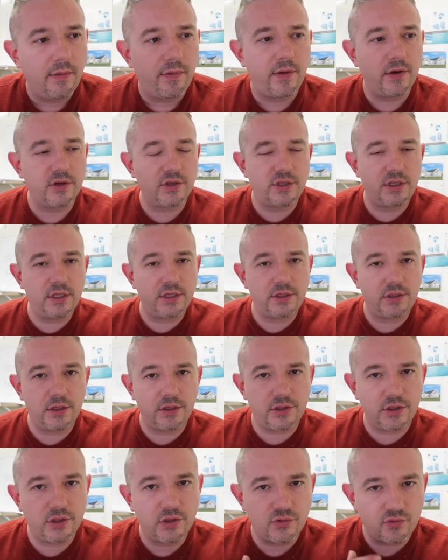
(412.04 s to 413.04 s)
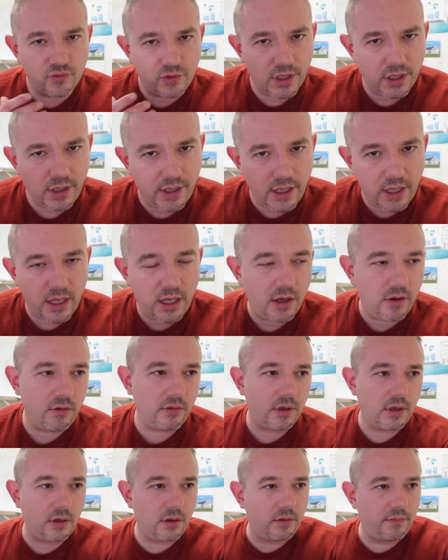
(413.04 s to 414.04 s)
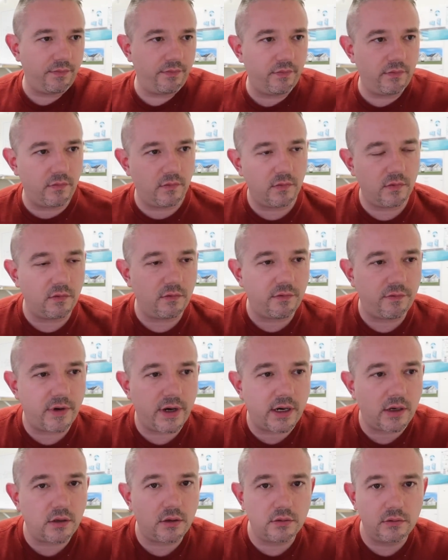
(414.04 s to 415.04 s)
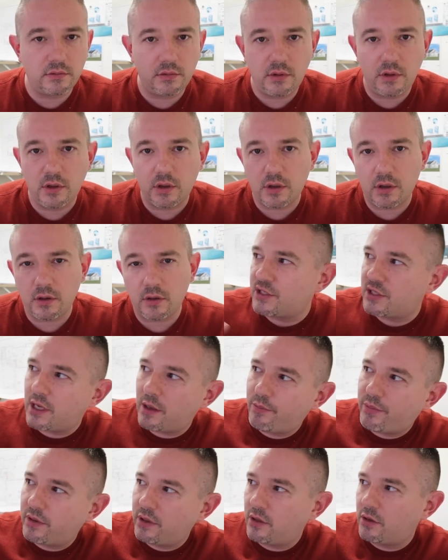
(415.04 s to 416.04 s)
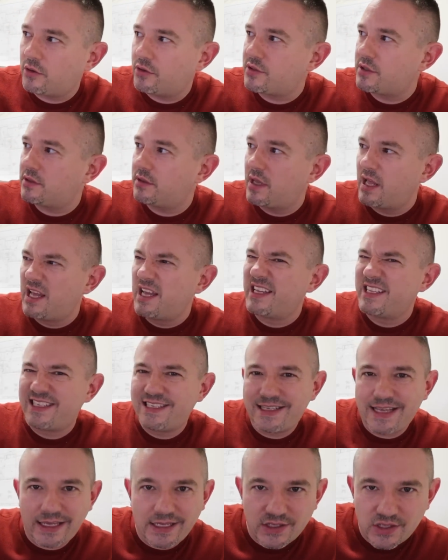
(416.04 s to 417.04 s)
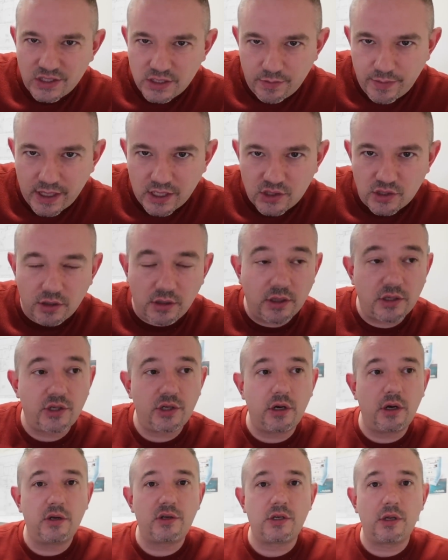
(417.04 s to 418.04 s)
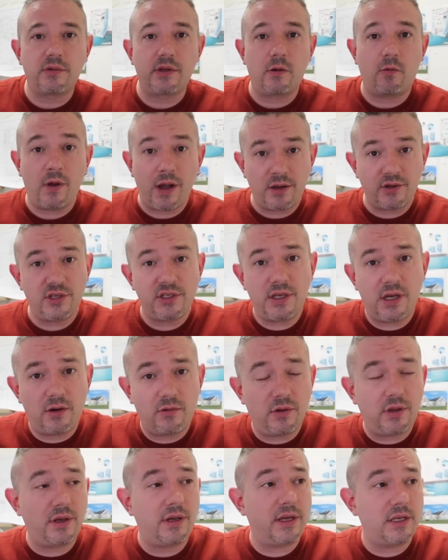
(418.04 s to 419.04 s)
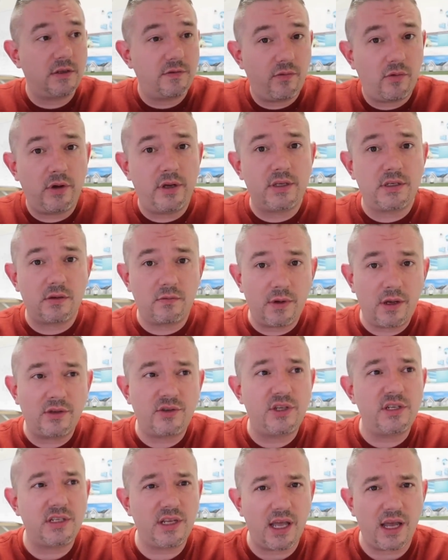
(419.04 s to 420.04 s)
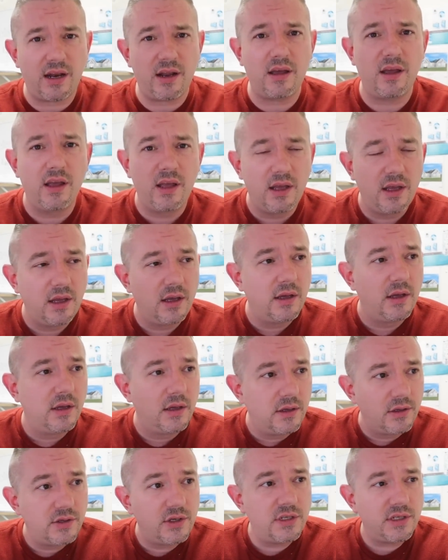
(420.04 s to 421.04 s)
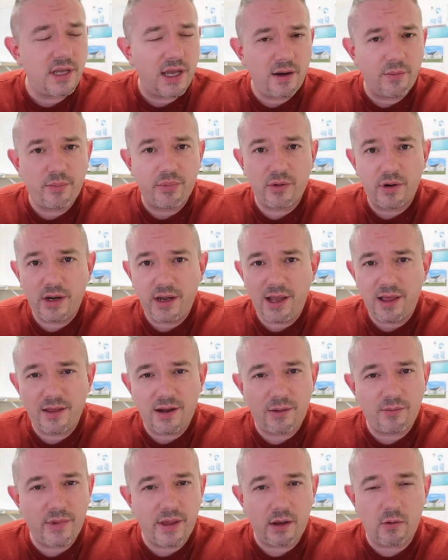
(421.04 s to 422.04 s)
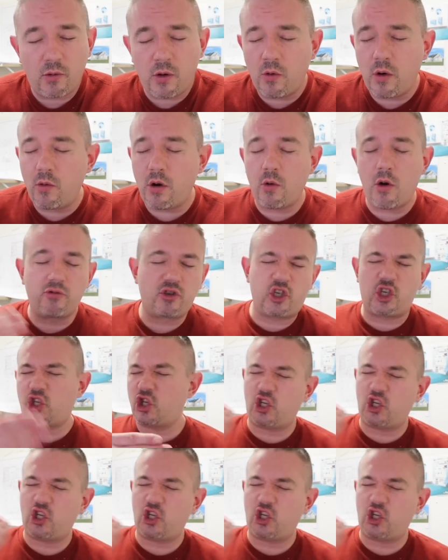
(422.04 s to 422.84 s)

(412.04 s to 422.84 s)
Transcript: there's this there's this really cute little freckled girl gets up and goes and sings a special at church. I'm like, wow, she's got a really nice voice, and wow, she's kind of she's kind of pretty. And then I'm like, whoa, whoa, whoa, whoa,